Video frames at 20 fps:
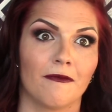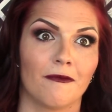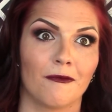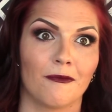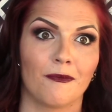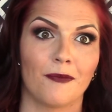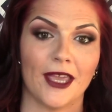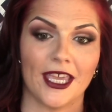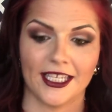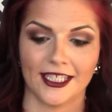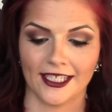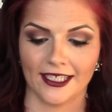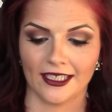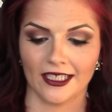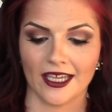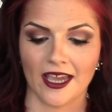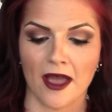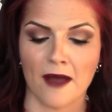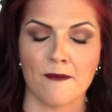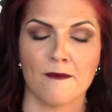
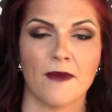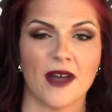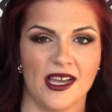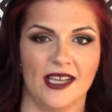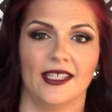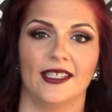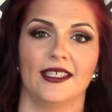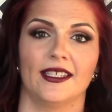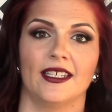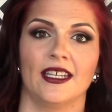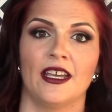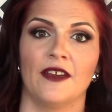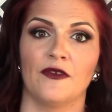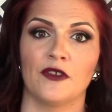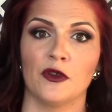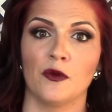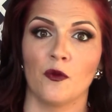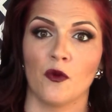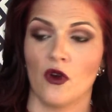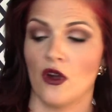basically a must if
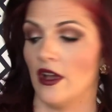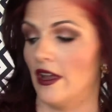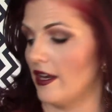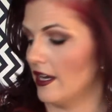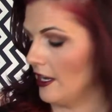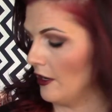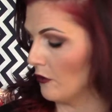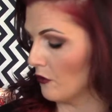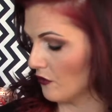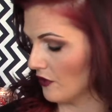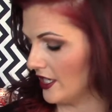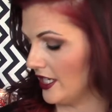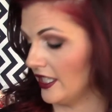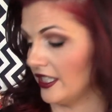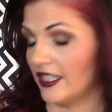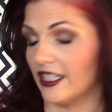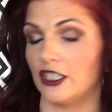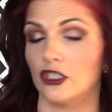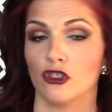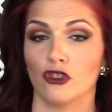you want a
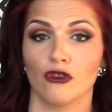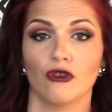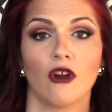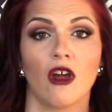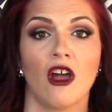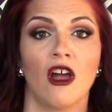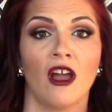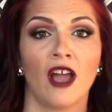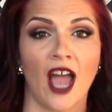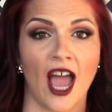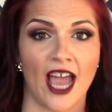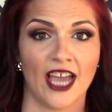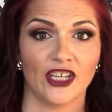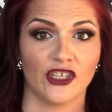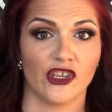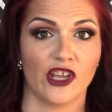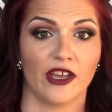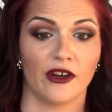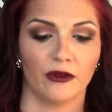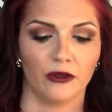really strong
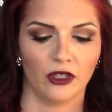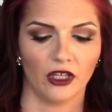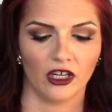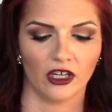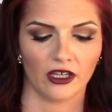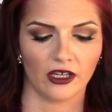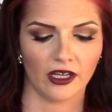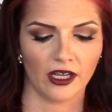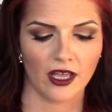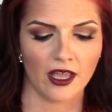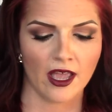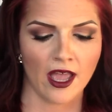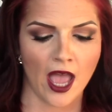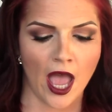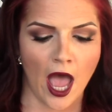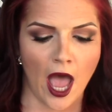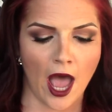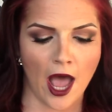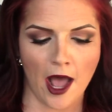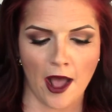eyeshadow look.
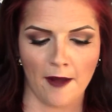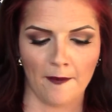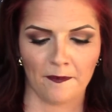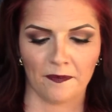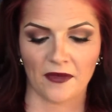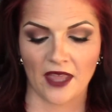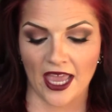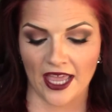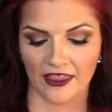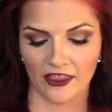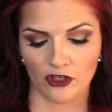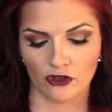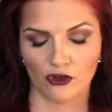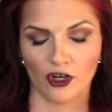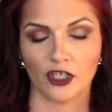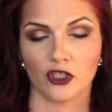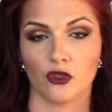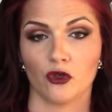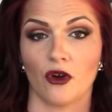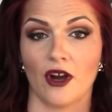And the
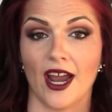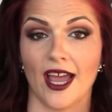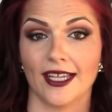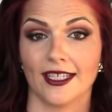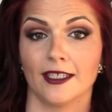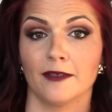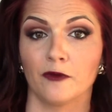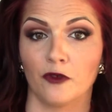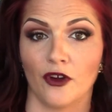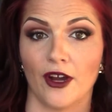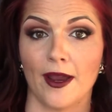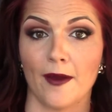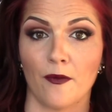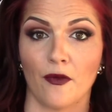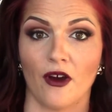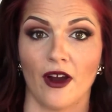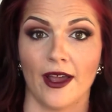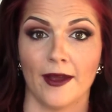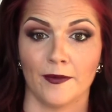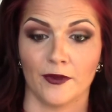drugstore has some great
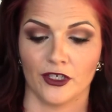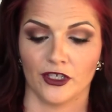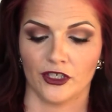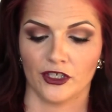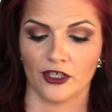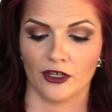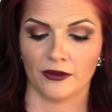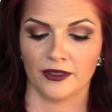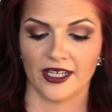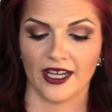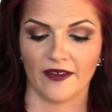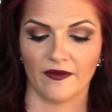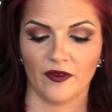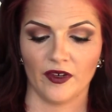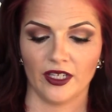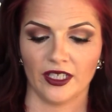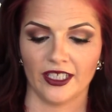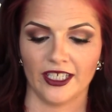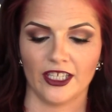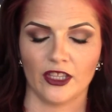primers, so
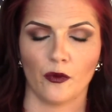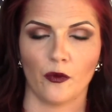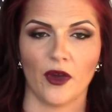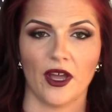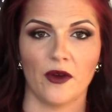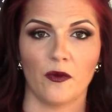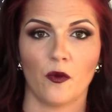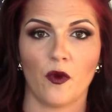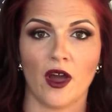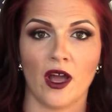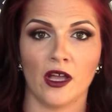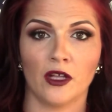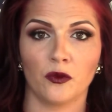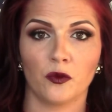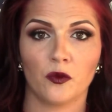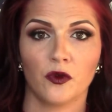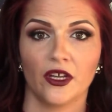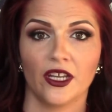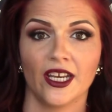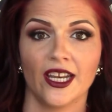definitely the Wet n
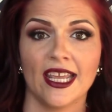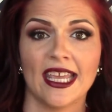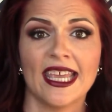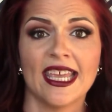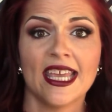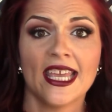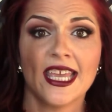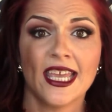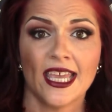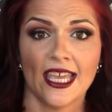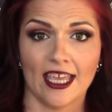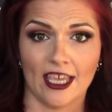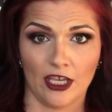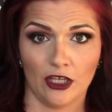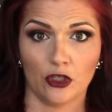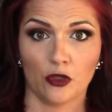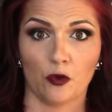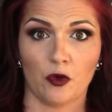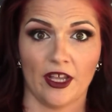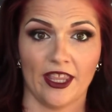Wild one
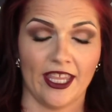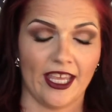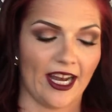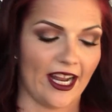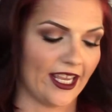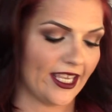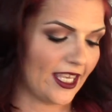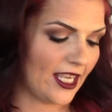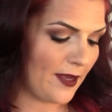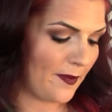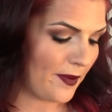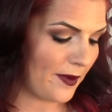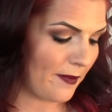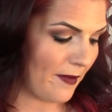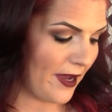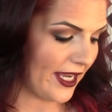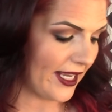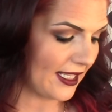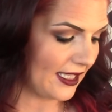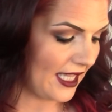is one that I keep in
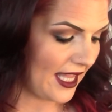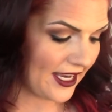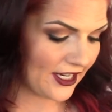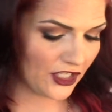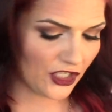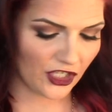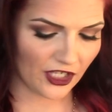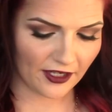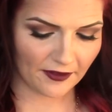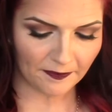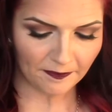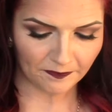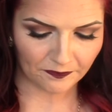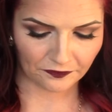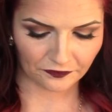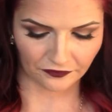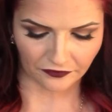my collection.